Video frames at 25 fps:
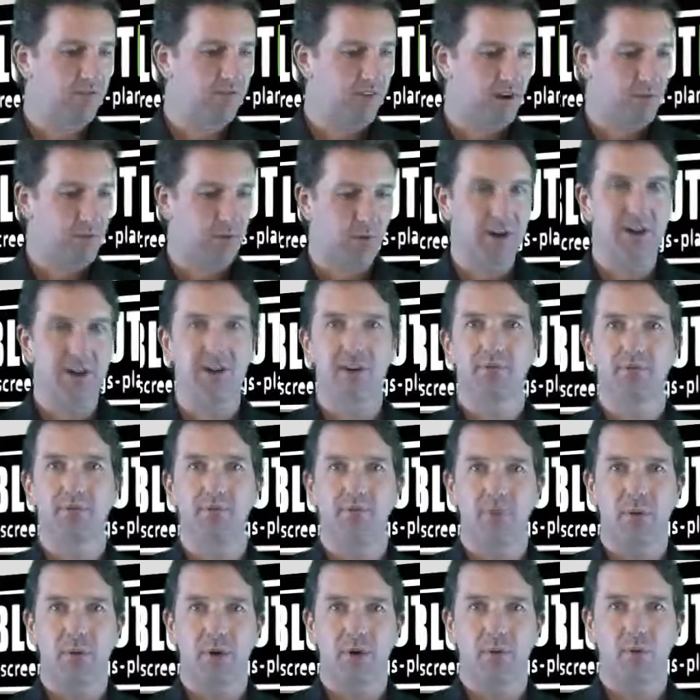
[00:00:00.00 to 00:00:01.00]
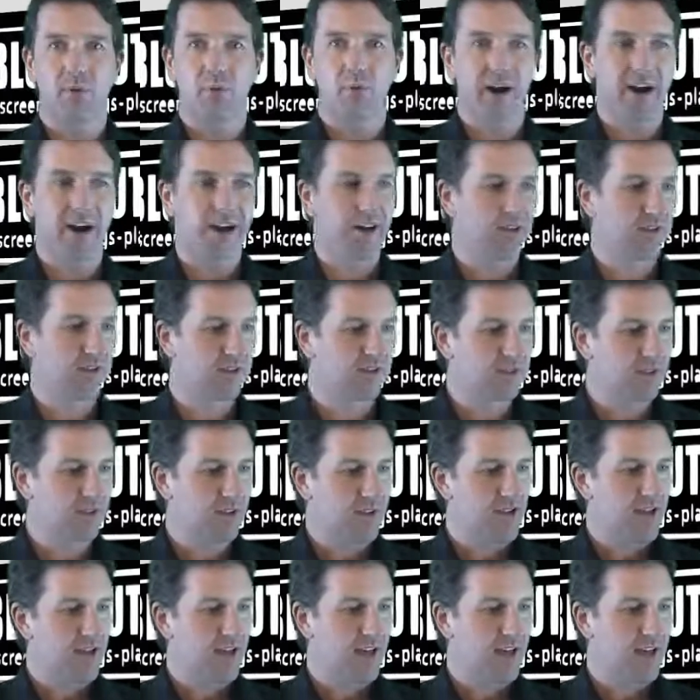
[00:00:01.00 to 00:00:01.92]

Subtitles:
fabric, bottom rail,